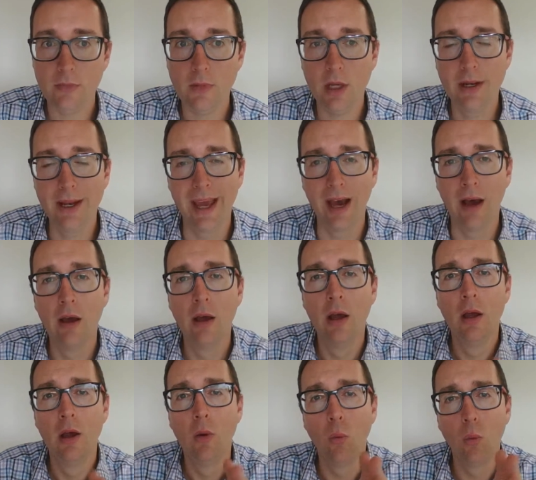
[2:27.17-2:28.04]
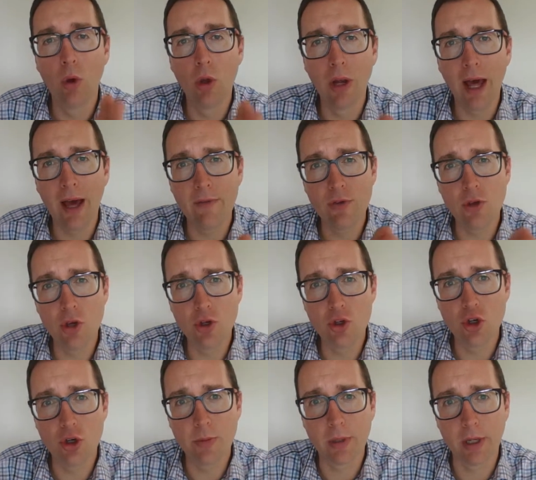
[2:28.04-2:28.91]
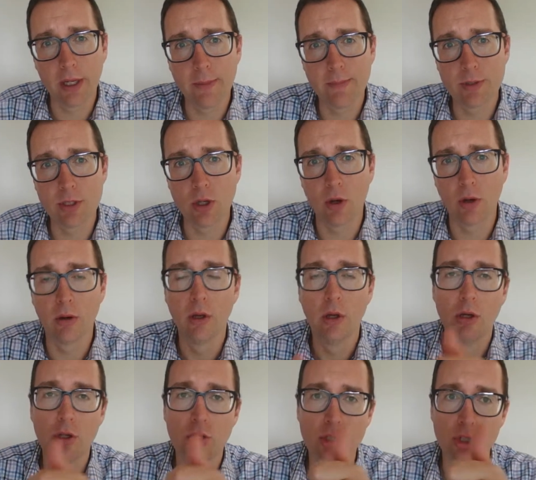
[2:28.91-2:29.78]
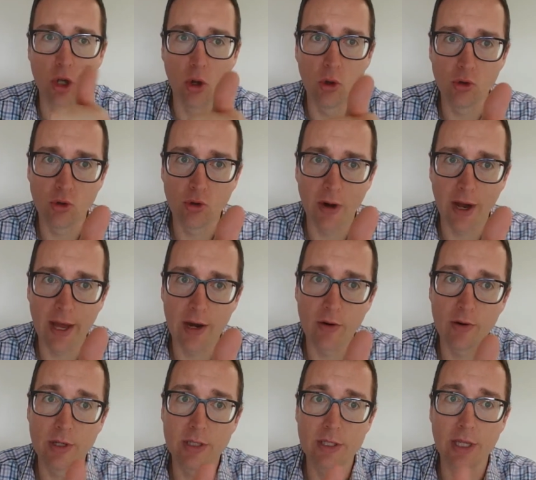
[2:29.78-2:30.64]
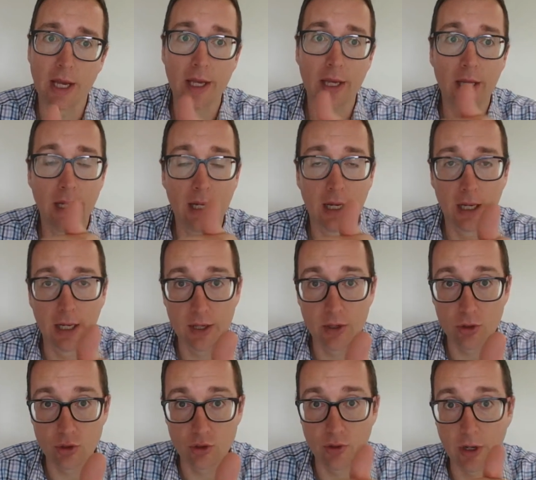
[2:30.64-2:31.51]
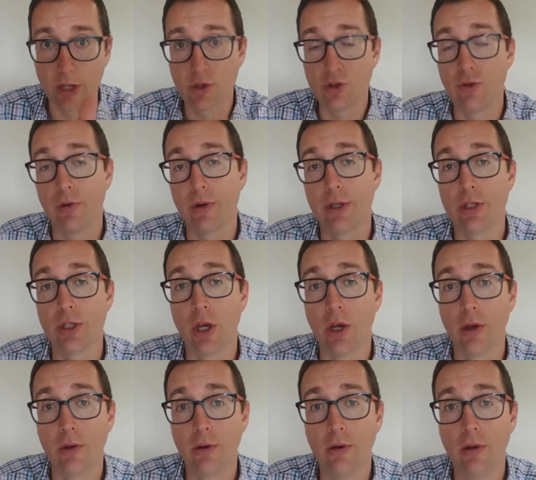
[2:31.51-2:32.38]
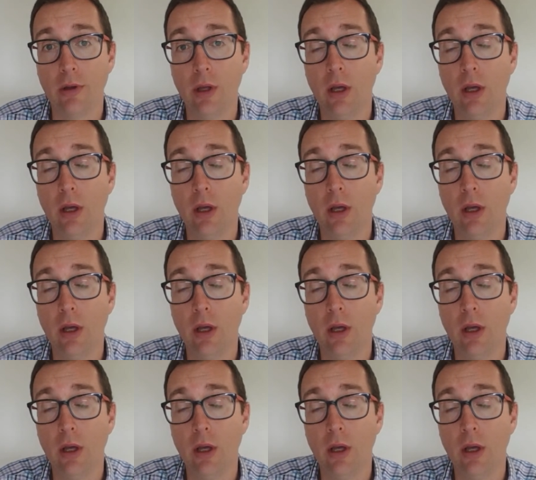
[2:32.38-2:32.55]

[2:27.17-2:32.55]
Now, we'll have YouTube clips on sole trader as a legal structure on its own.